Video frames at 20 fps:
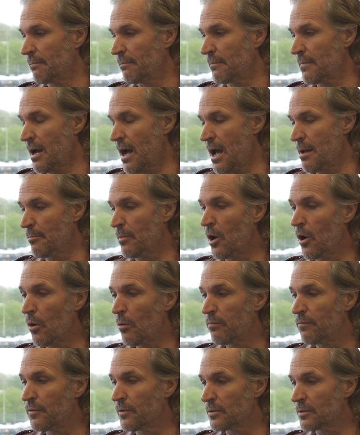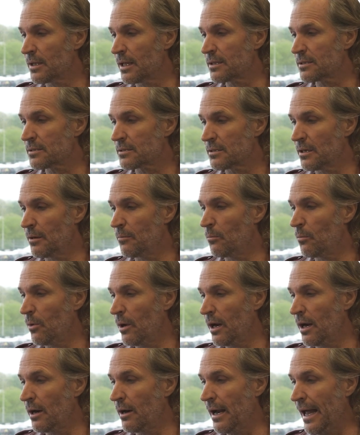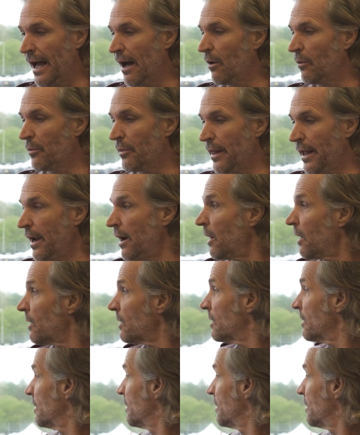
I'm hopeful that somewhere out there